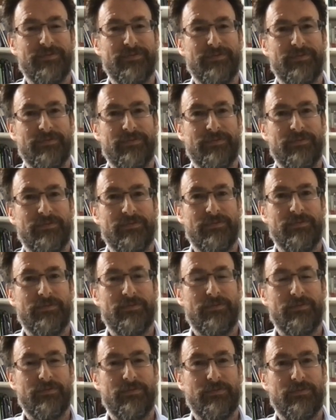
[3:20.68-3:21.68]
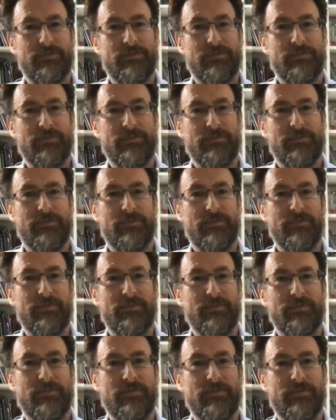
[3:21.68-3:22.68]

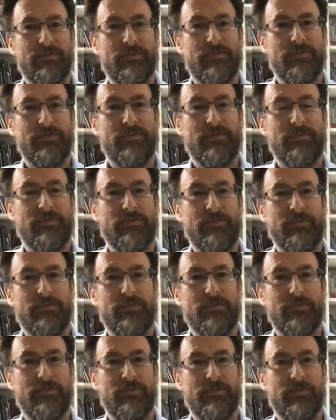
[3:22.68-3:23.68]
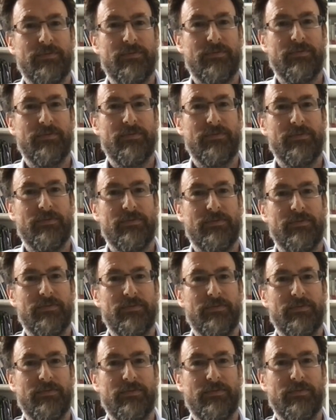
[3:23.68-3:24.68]

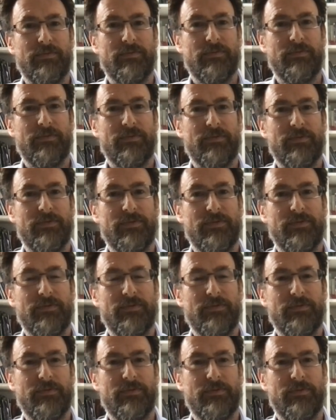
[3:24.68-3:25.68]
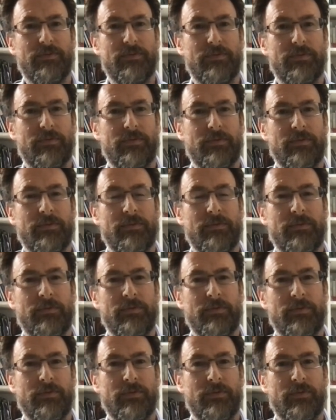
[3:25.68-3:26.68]

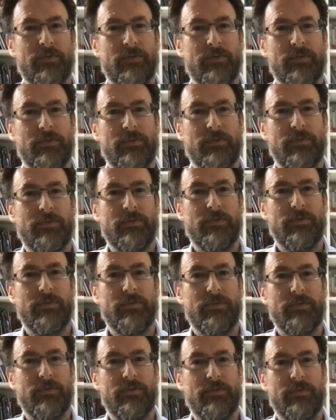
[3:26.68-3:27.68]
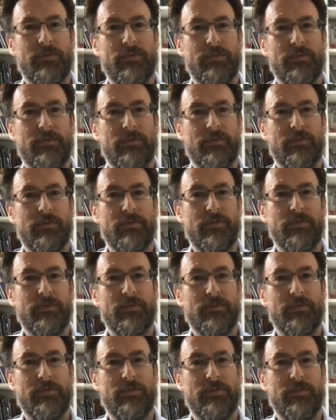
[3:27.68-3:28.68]
[no speech]